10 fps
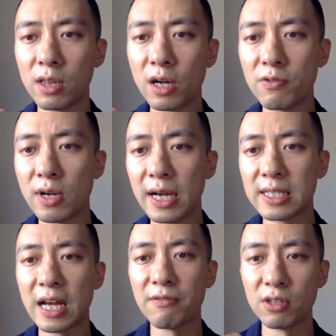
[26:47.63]
a lot of you guys
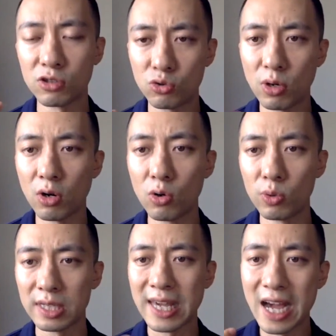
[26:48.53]
have the struggle
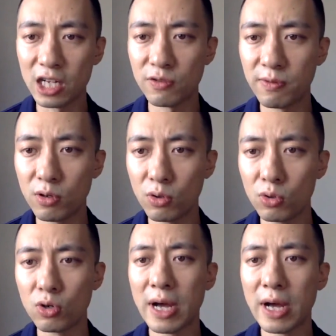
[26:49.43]
with cash flow,